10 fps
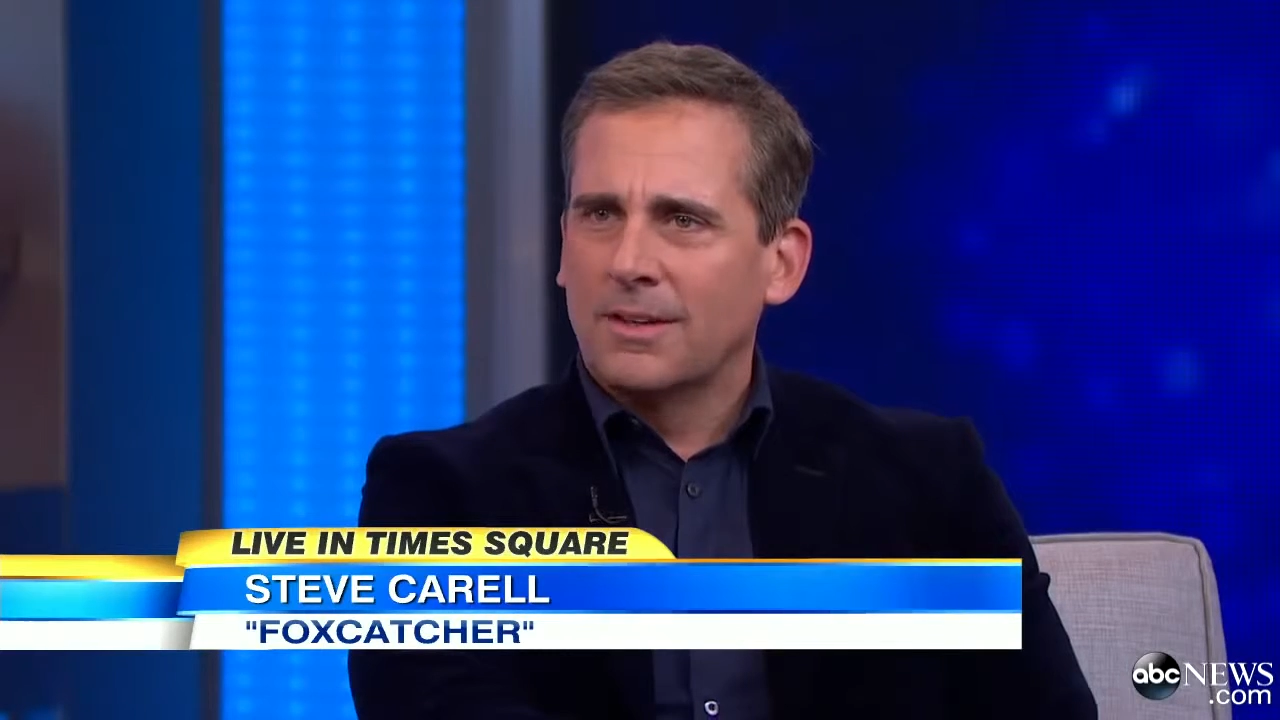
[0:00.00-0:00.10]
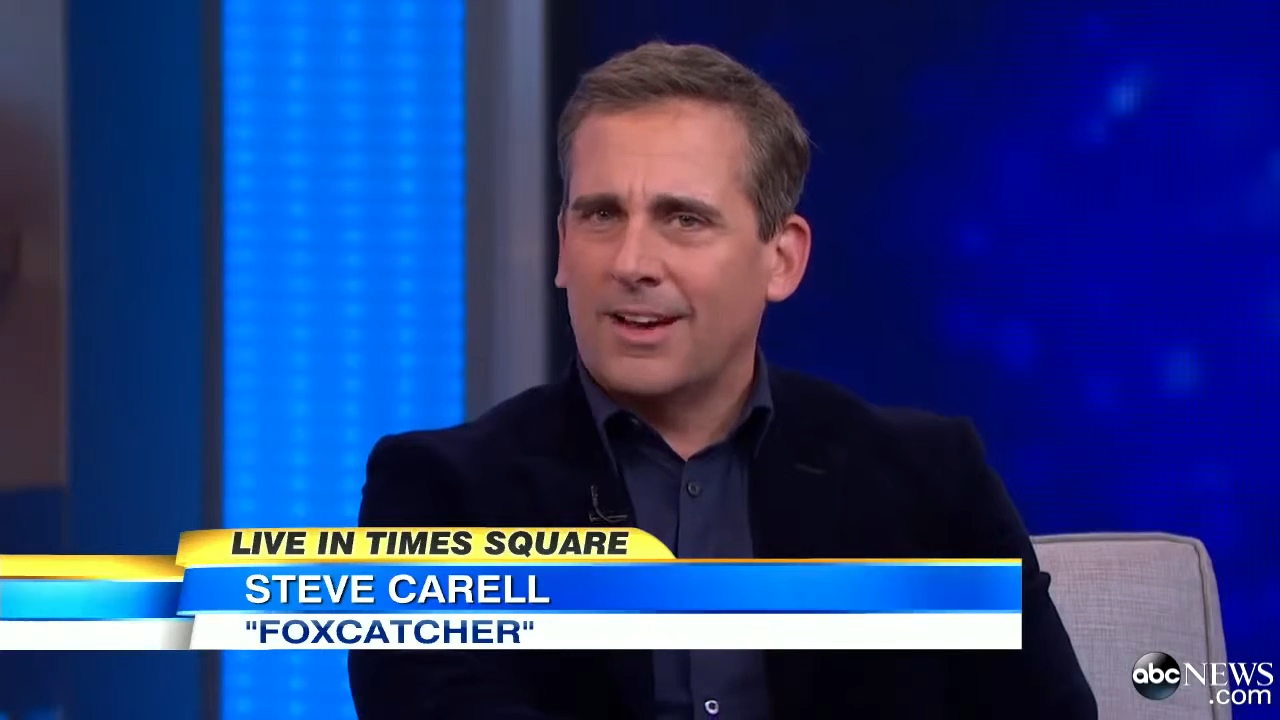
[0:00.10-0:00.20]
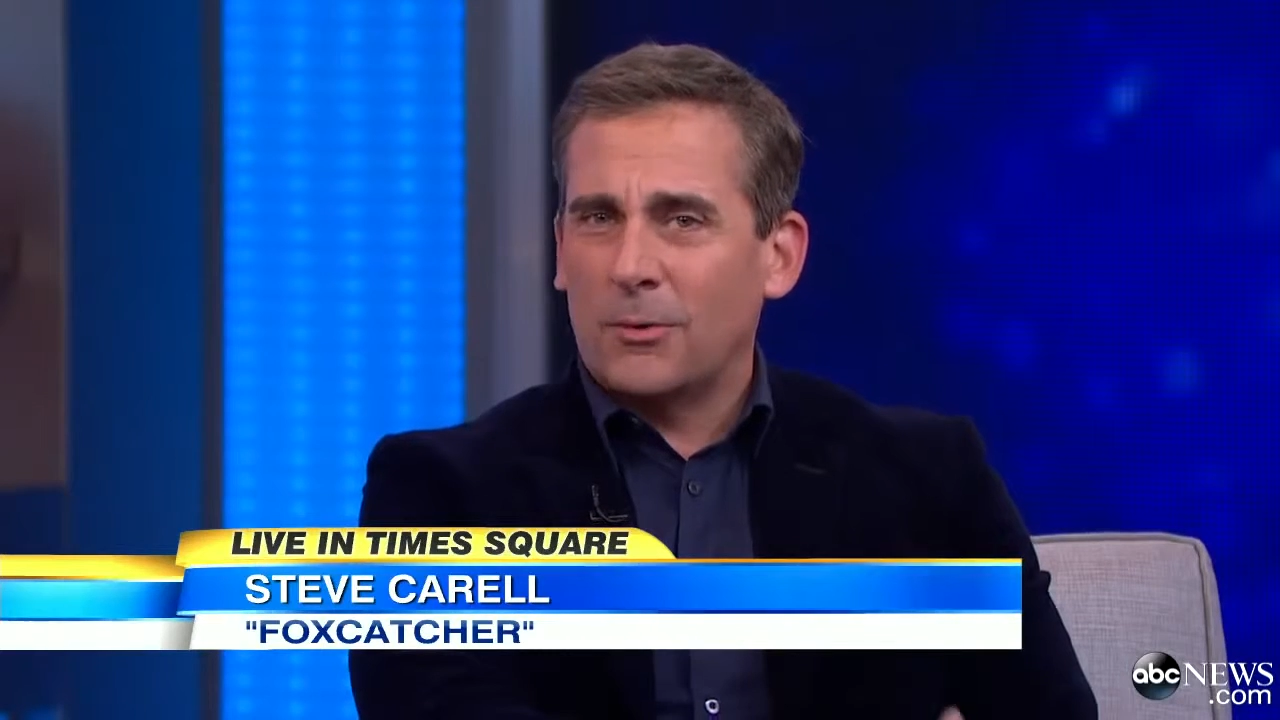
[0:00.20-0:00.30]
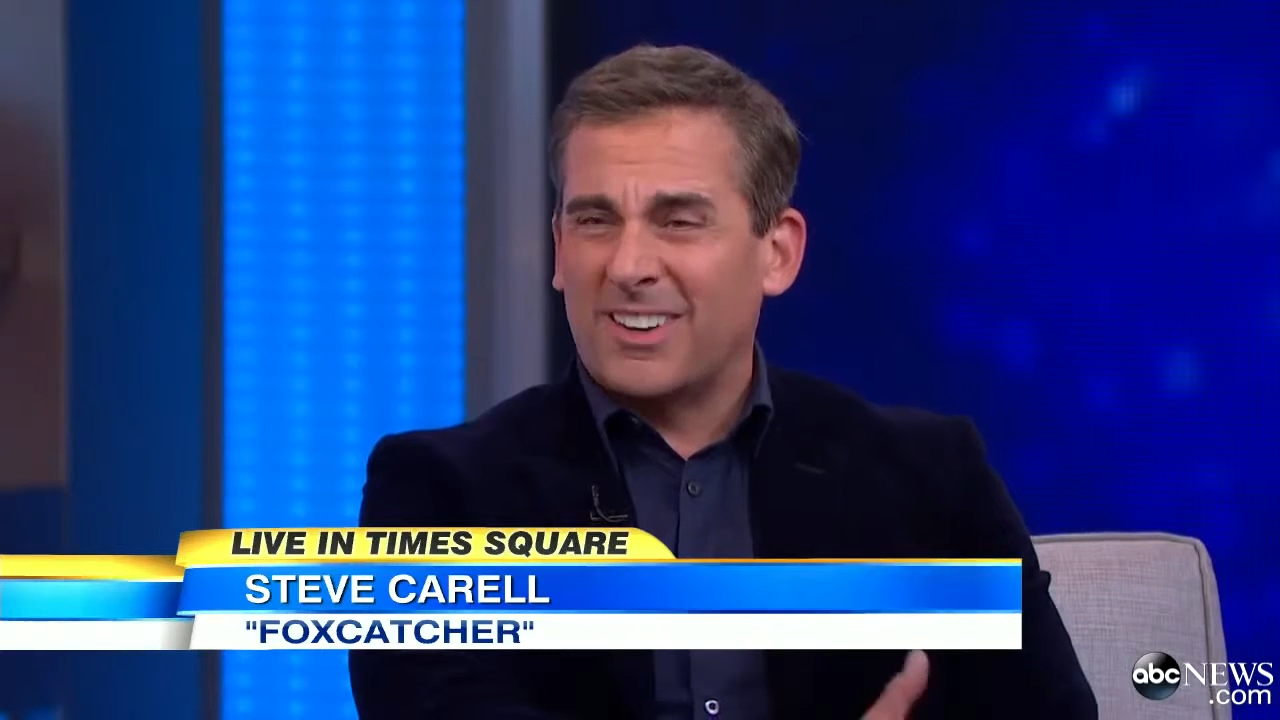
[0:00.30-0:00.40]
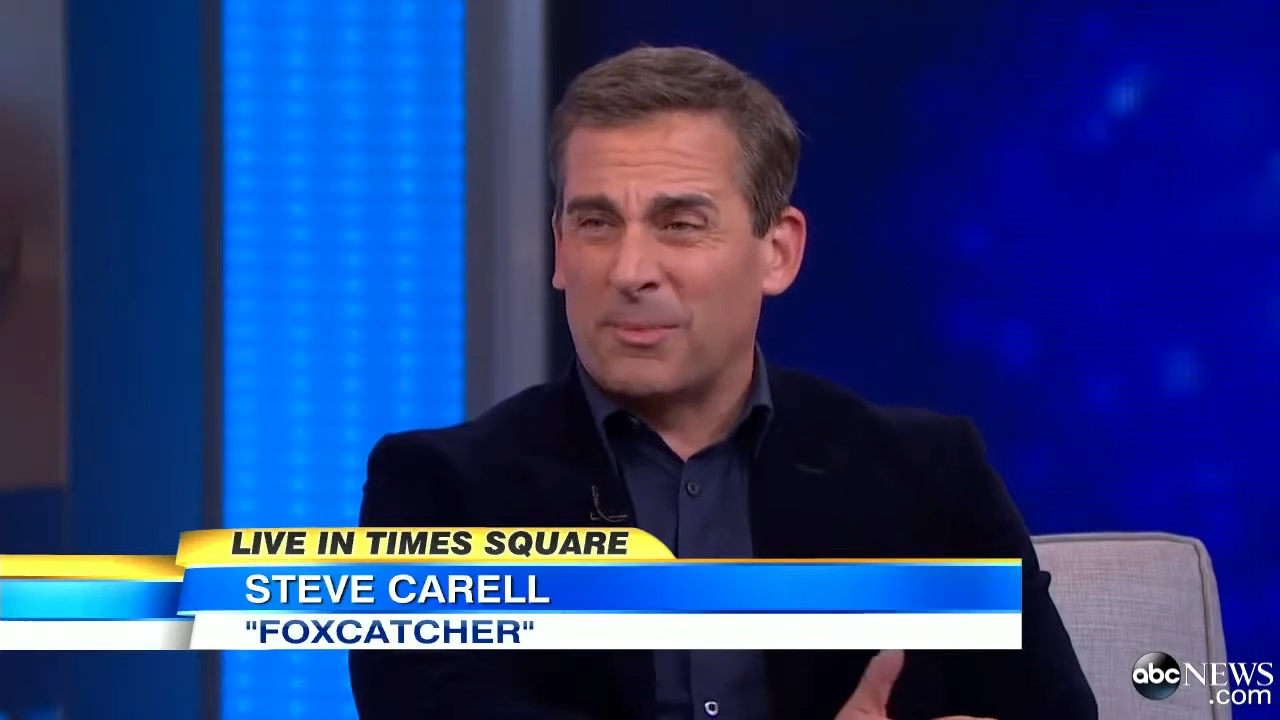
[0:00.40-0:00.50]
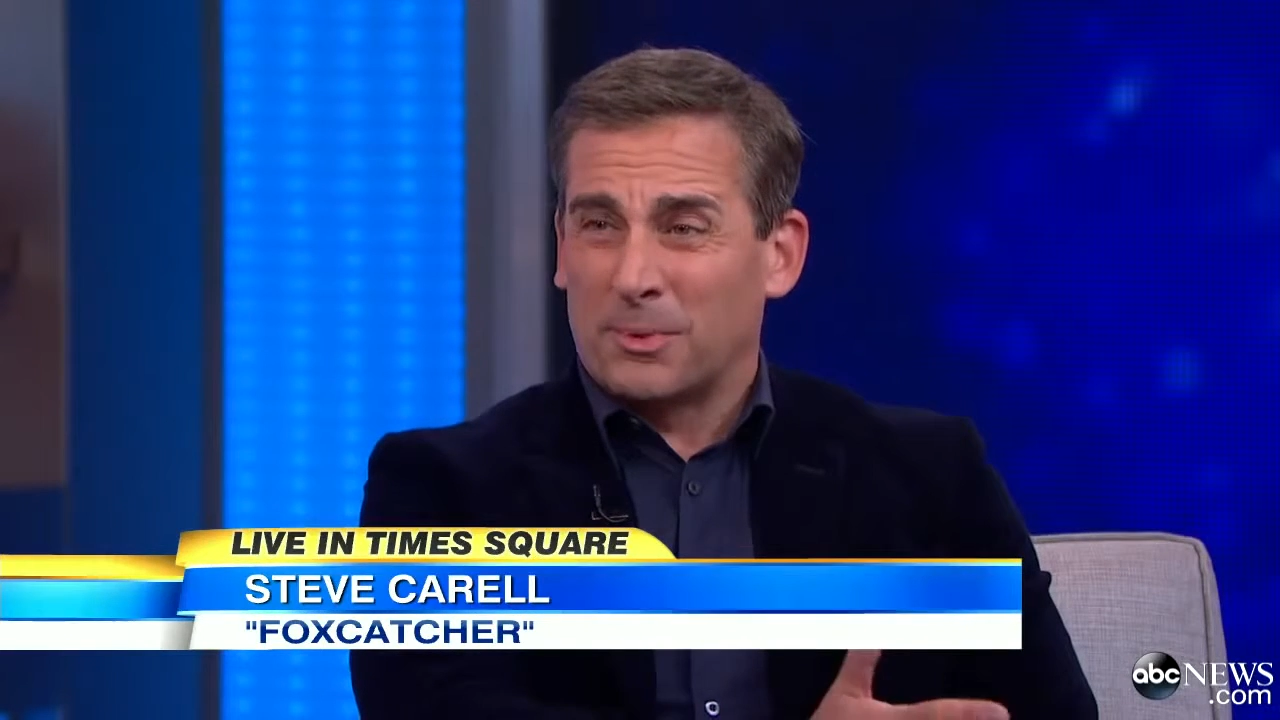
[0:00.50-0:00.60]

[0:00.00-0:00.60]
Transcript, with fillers: I don't want to get